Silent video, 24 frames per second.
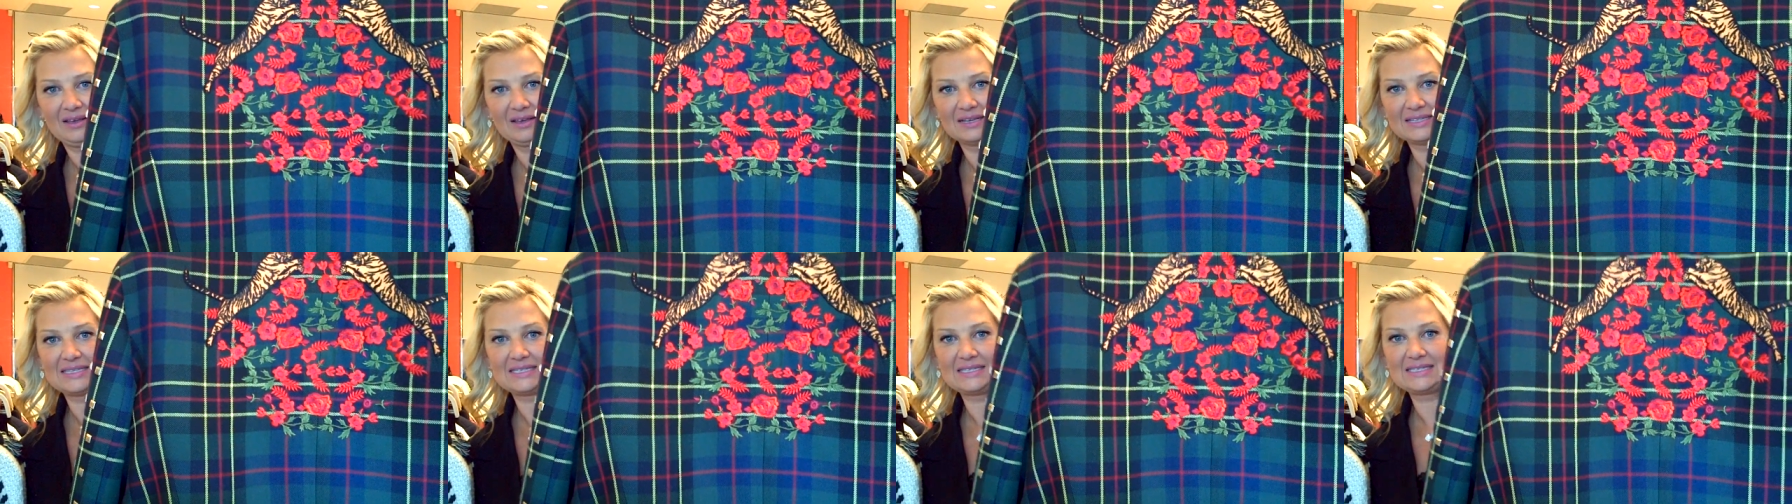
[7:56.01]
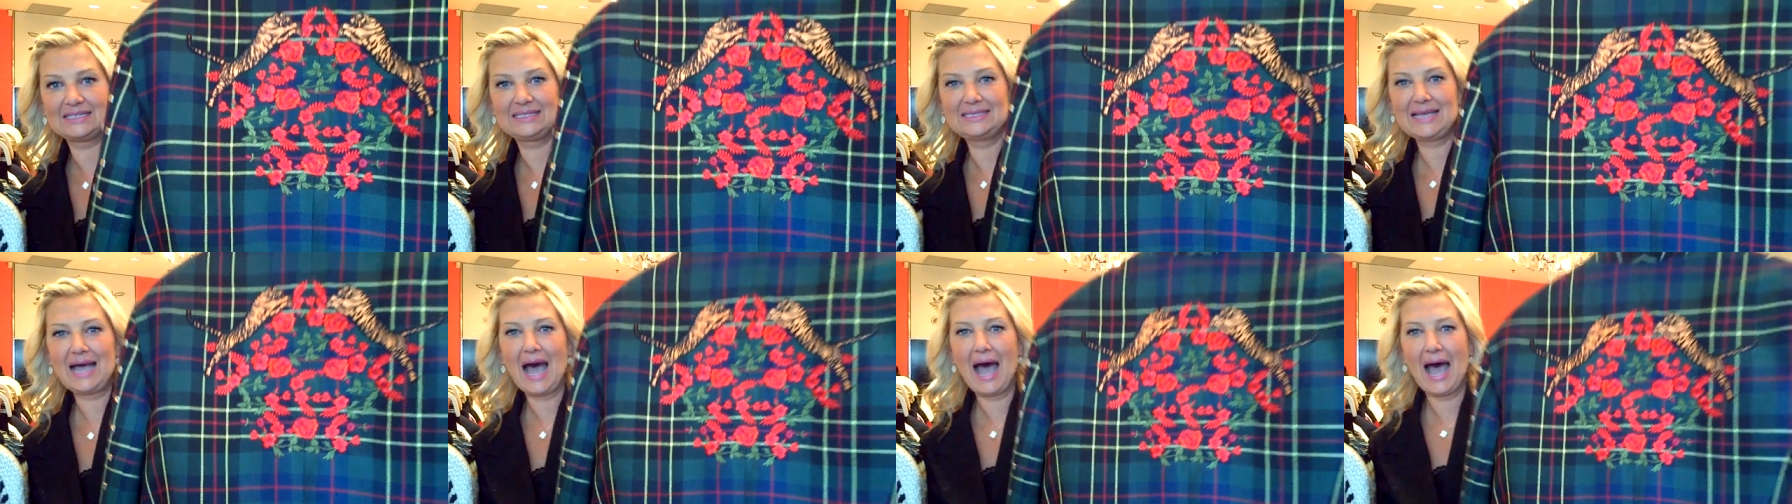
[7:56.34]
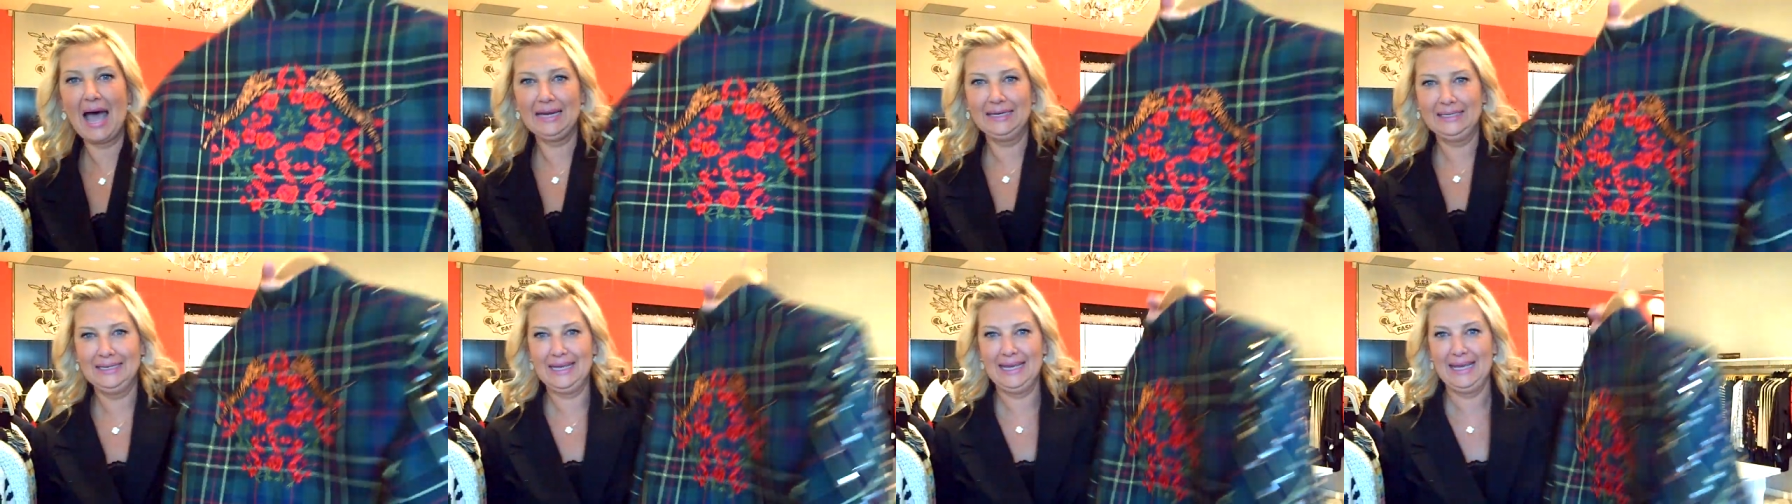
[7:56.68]

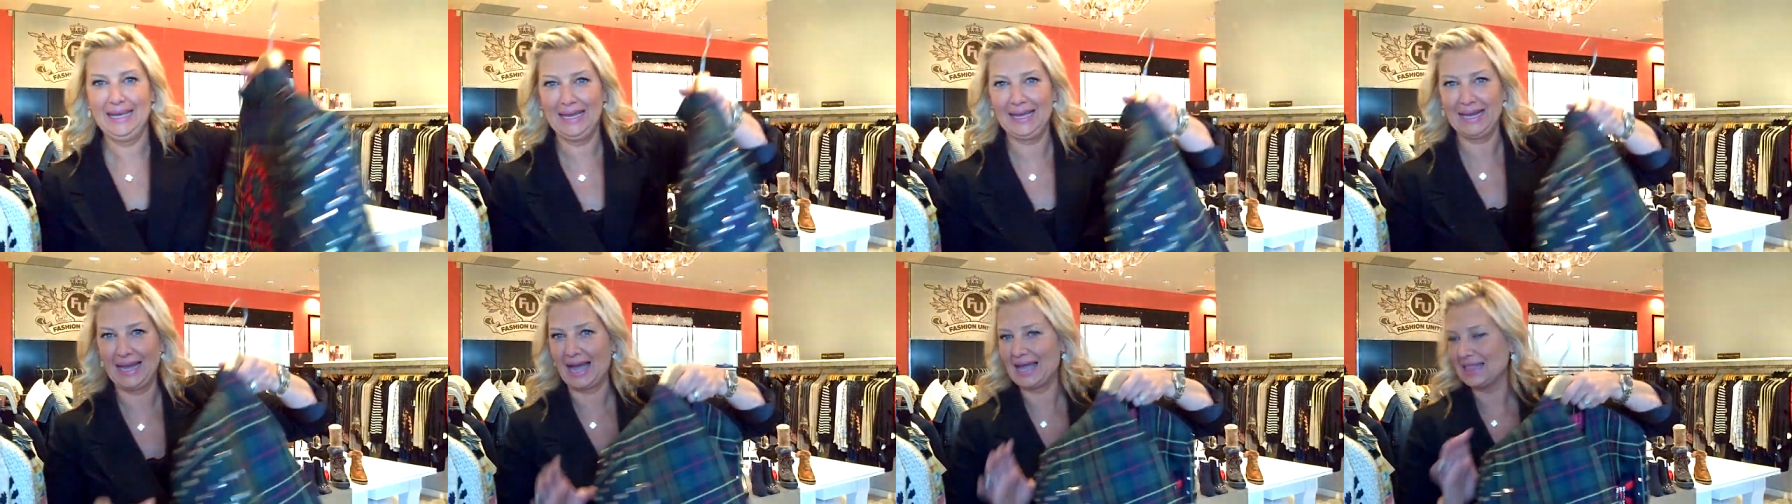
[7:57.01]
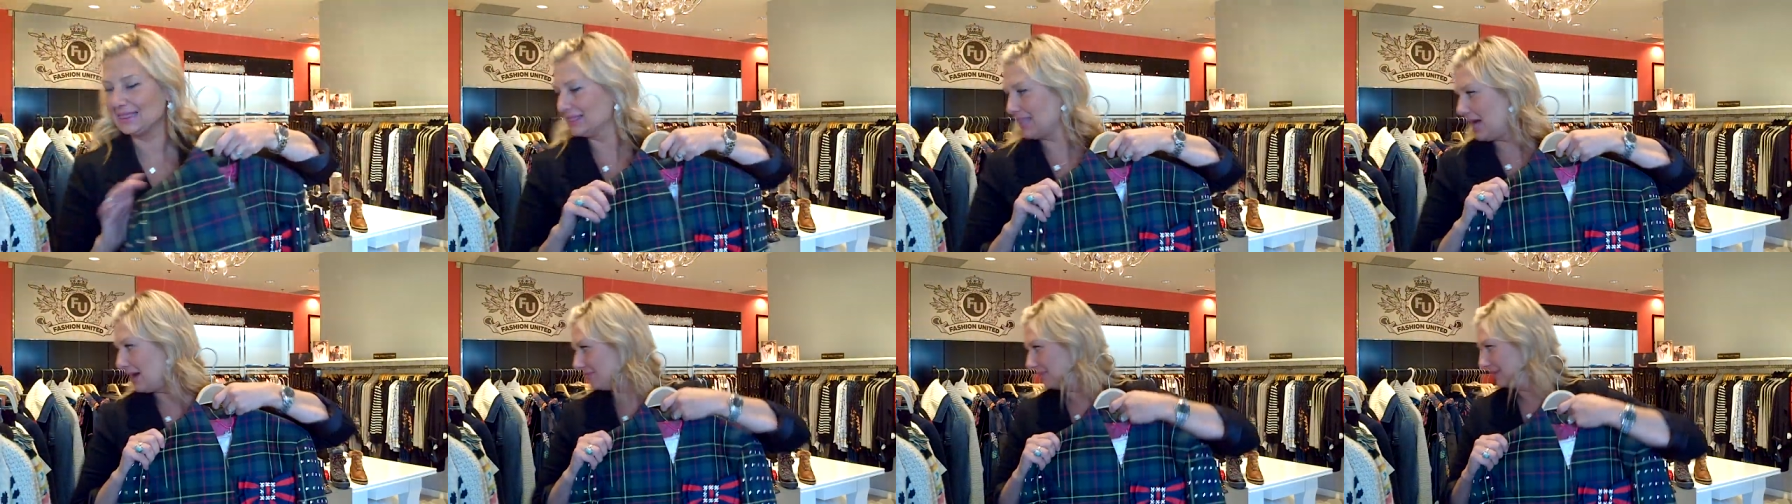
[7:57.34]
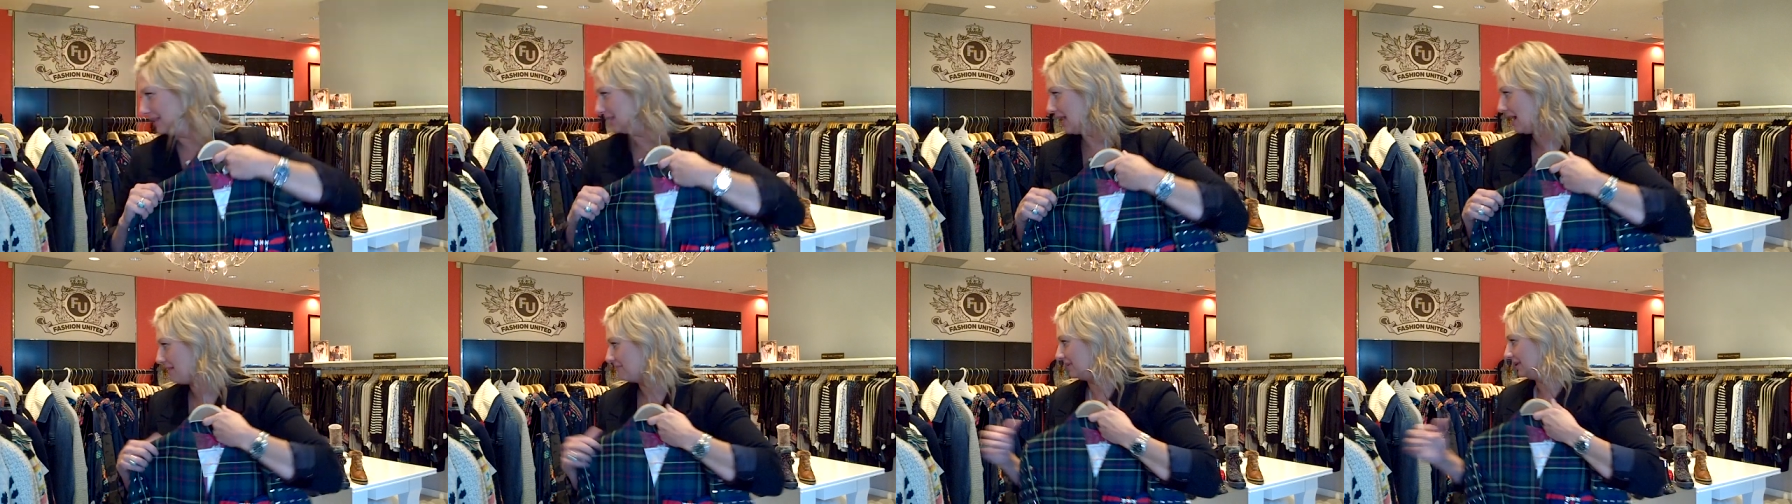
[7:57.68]
Stunning, I love it,
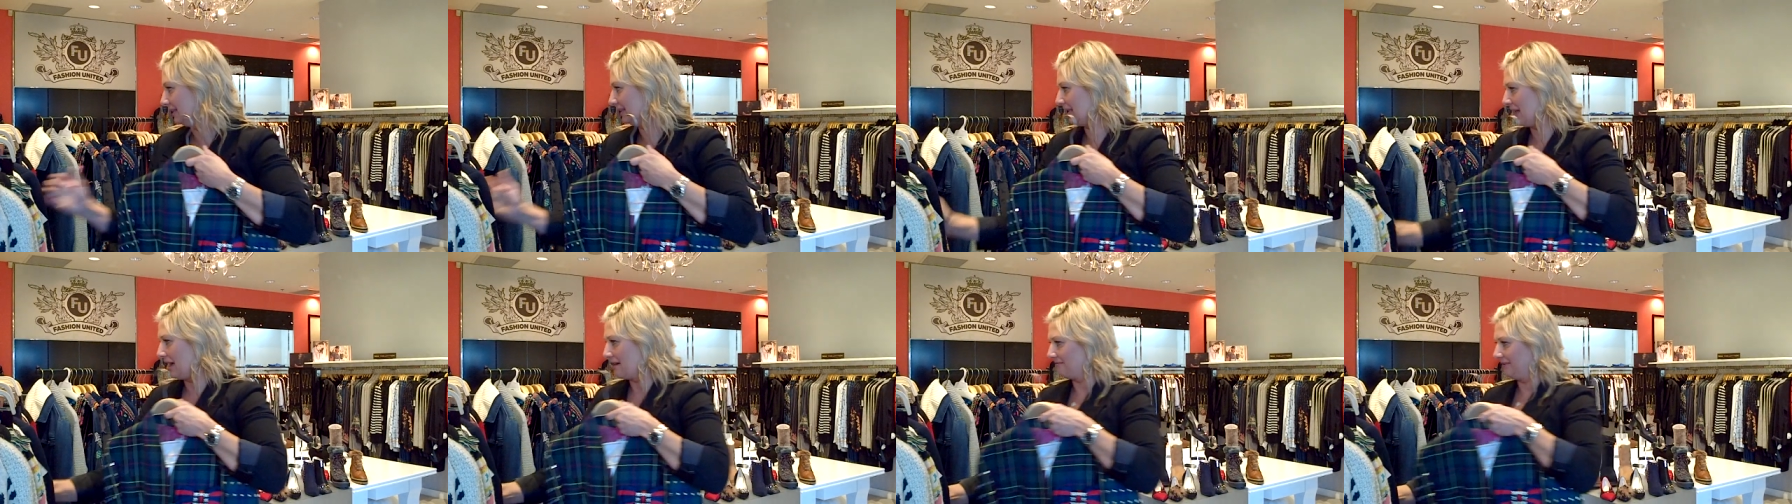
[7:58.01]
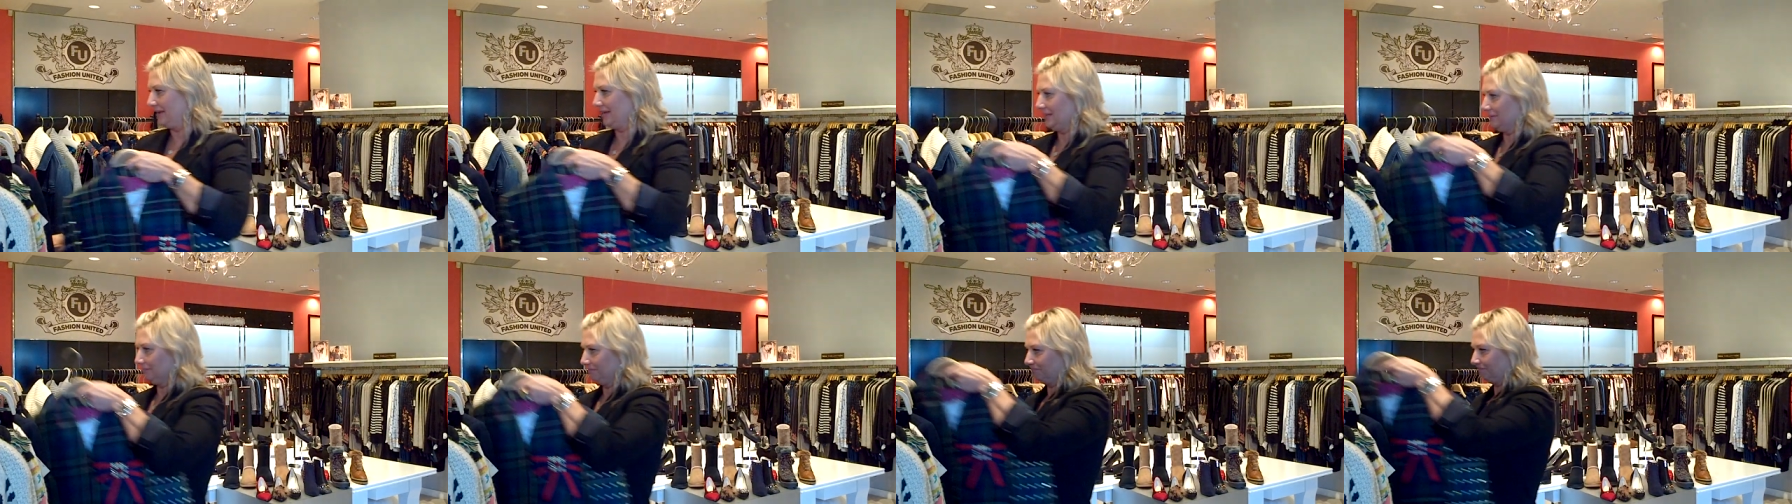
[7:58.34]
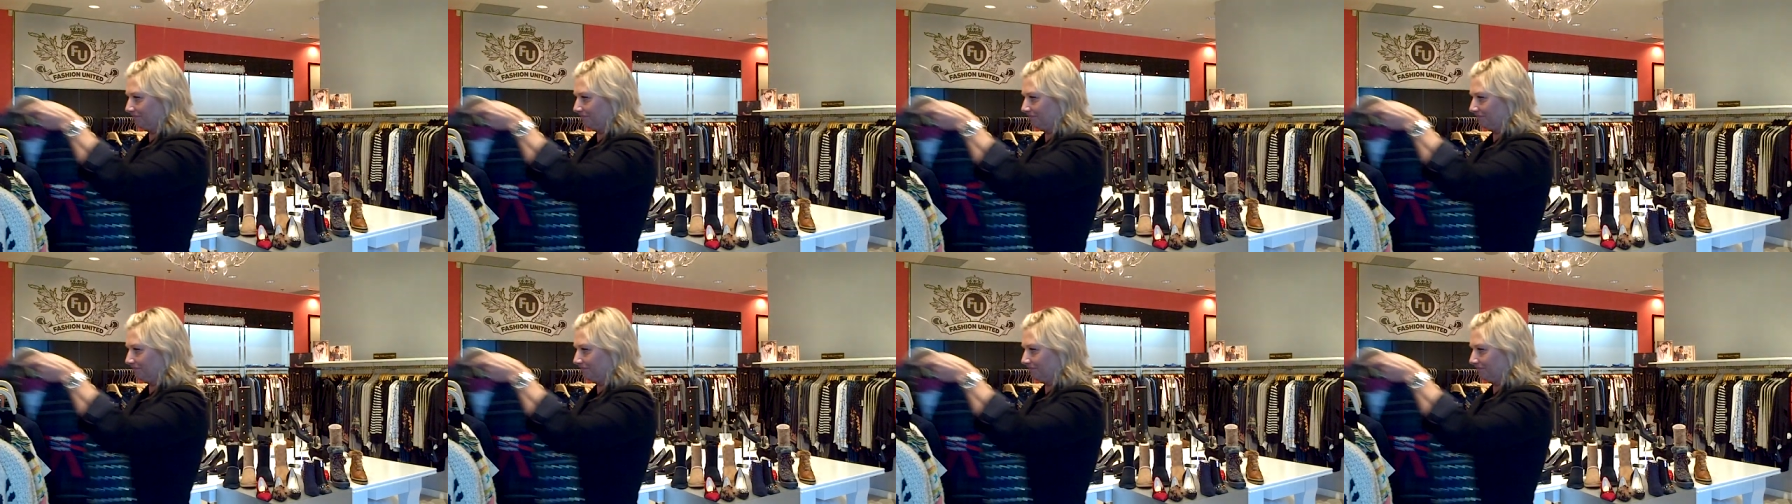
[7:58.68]
love it, love it.